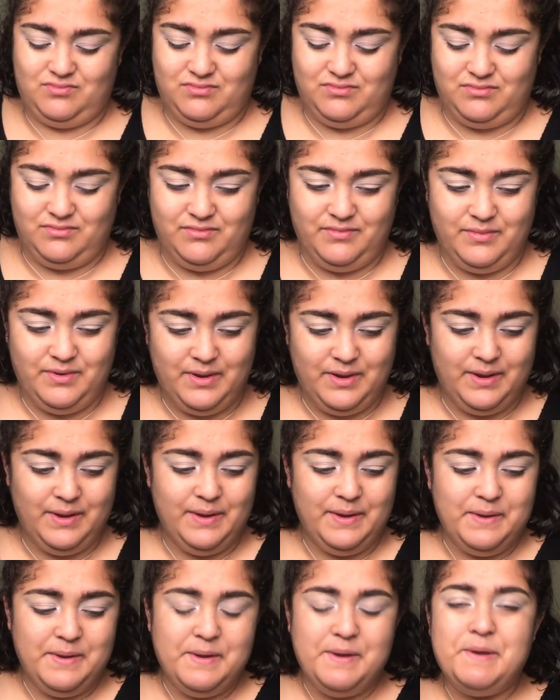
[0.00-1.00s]

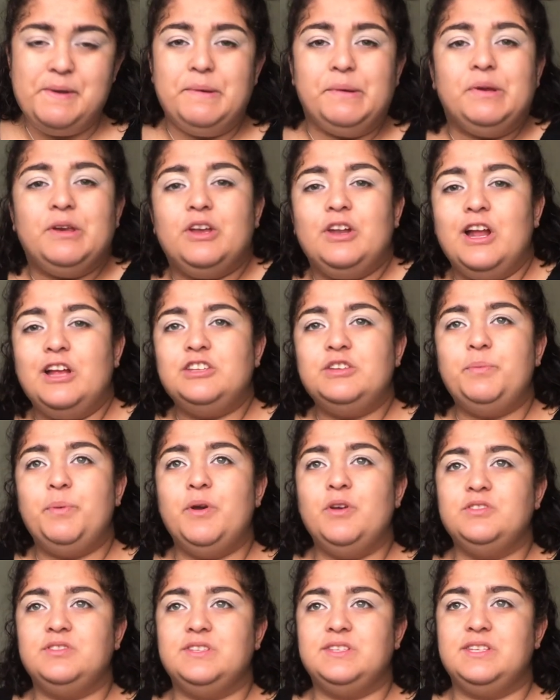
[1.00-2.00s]
You know, I
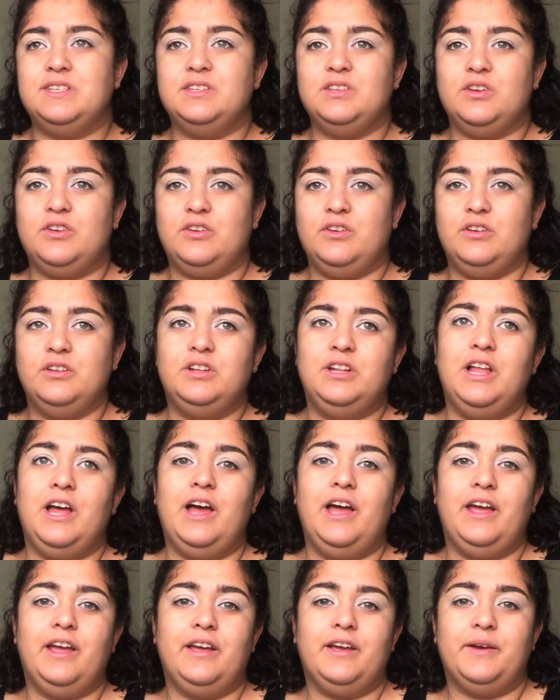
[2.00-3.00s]
suppose this is a good,
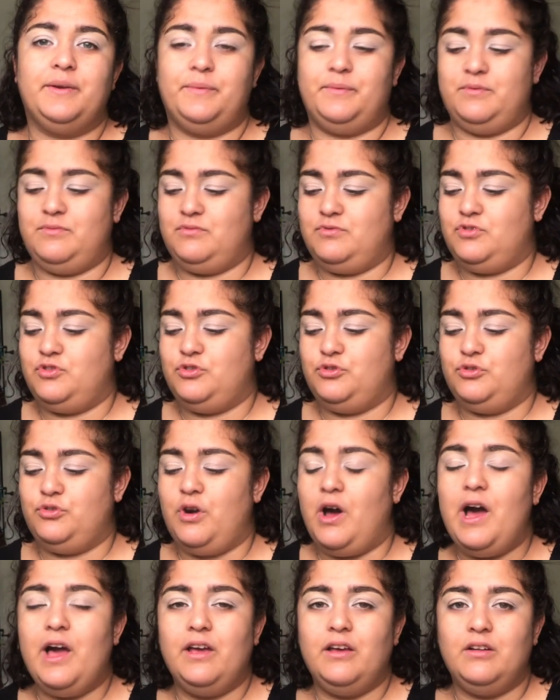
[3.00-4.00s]
like,
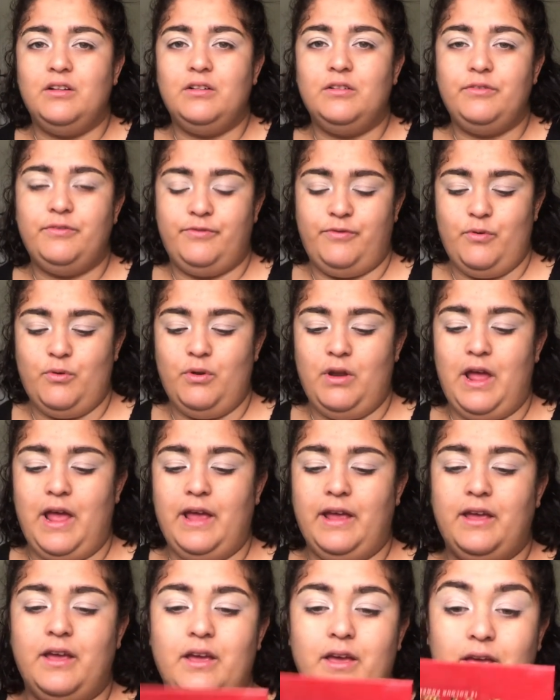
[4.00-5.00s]
trial for,
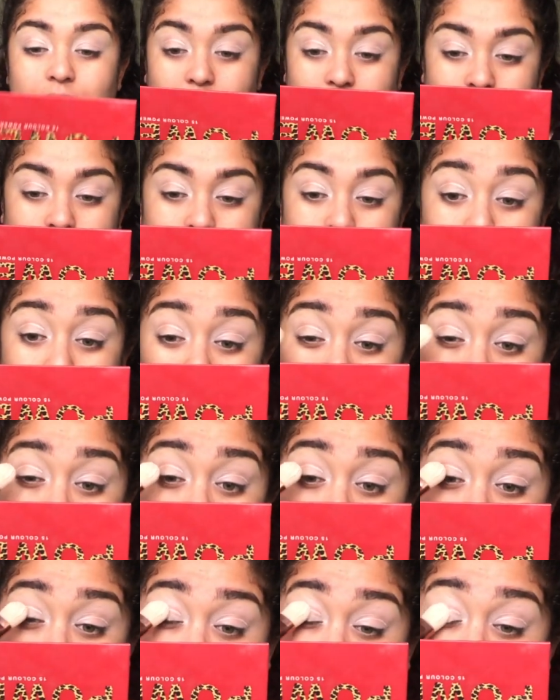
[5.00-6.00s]
like, if you go
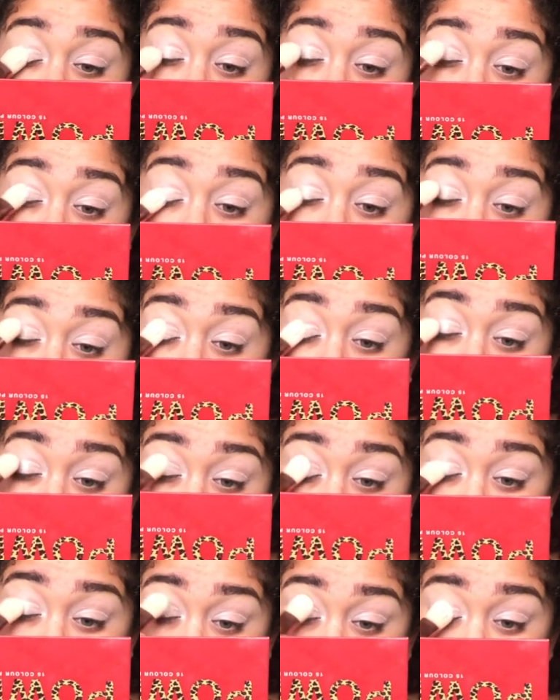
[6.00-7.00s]
away
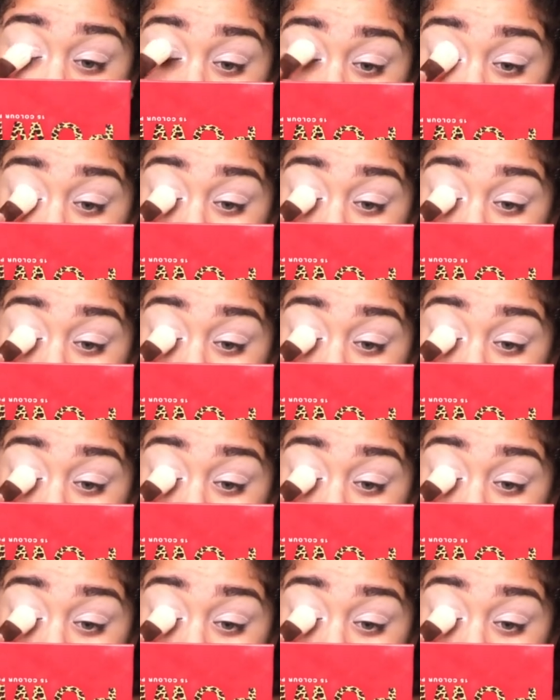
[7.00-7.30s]
and